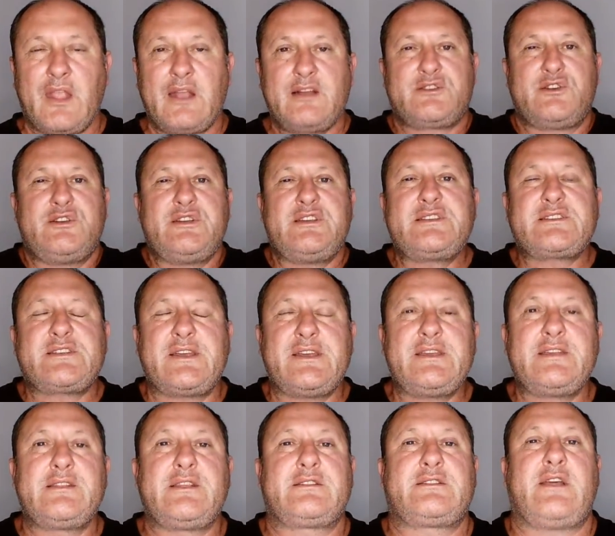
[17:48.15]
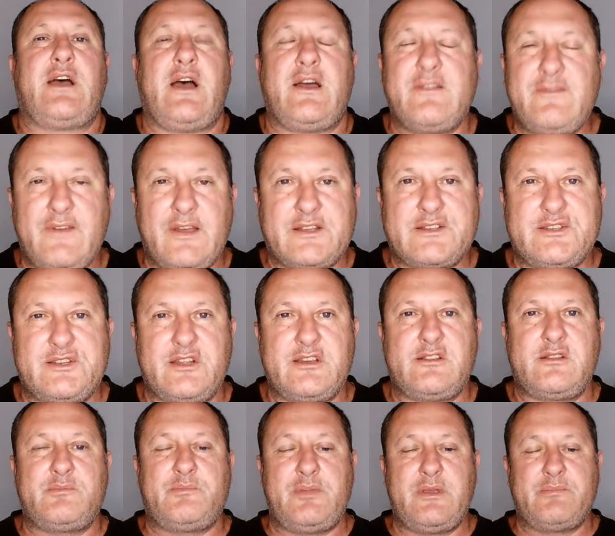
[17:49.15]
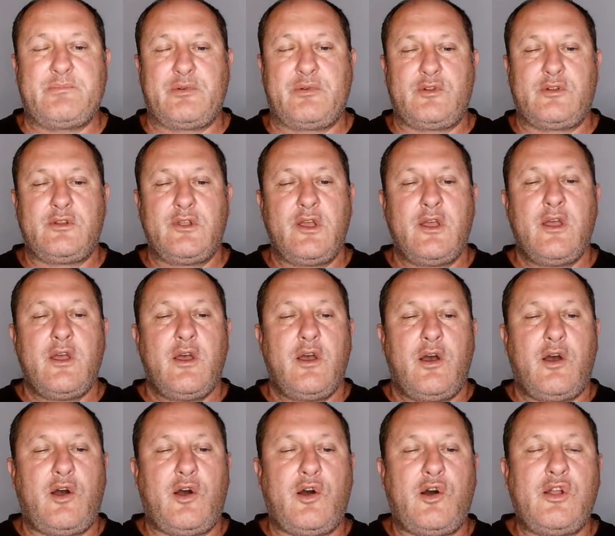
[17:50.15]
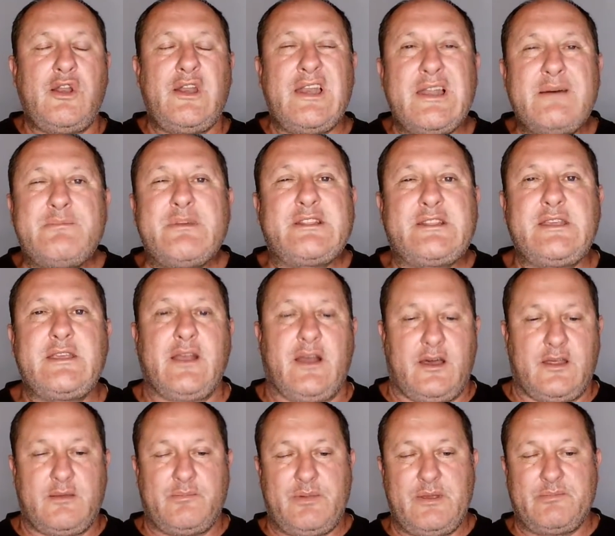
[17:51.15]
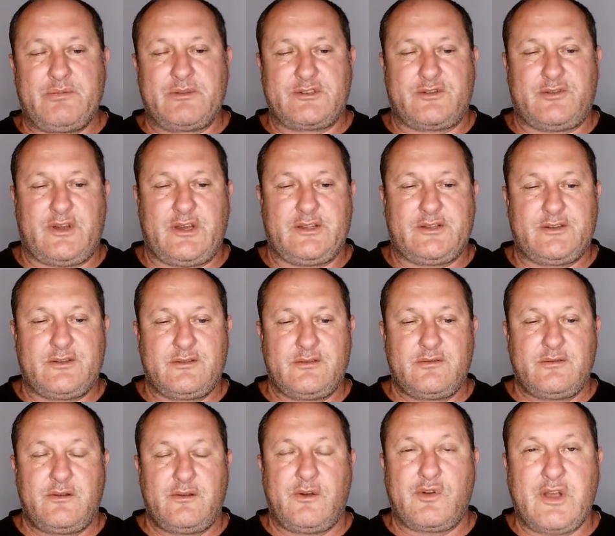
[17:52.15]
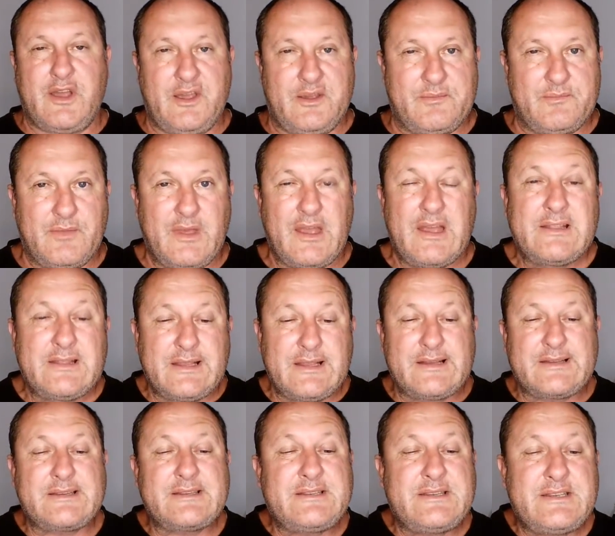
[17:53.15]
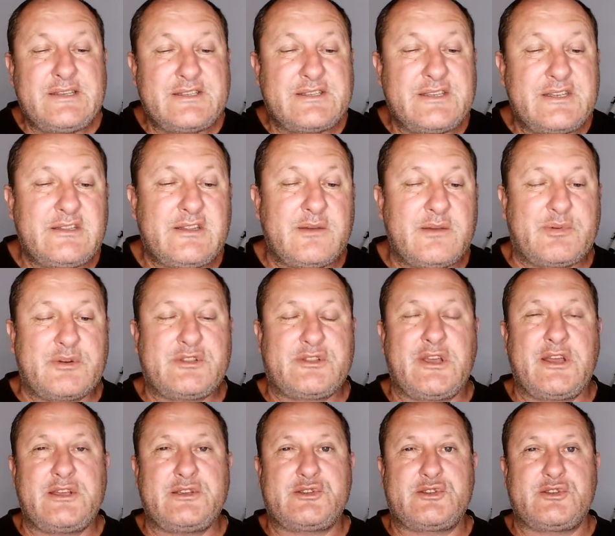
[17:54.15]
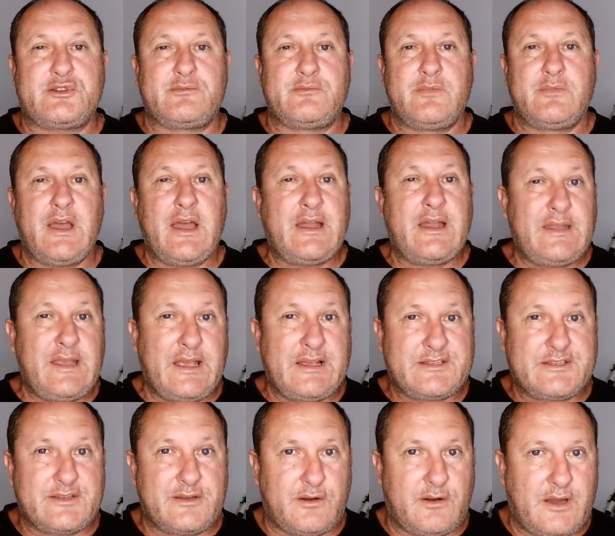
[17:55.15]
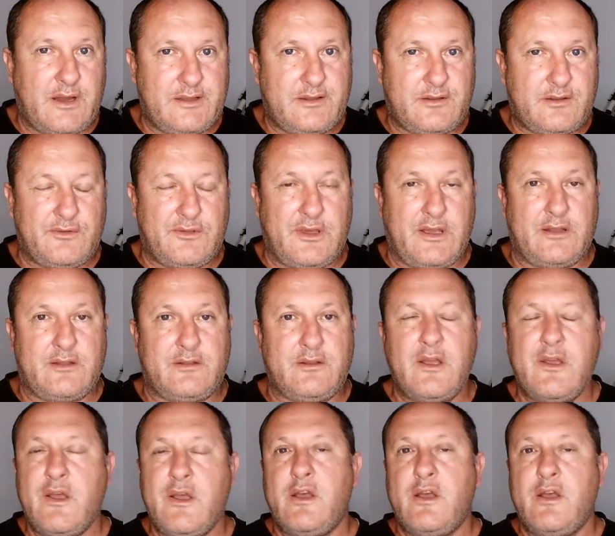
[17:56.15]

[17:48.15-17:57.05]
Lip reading: So he's saying that the unvaccinated people are limiting other people's rights. Okay, this is his interpretation, and he has a right to that.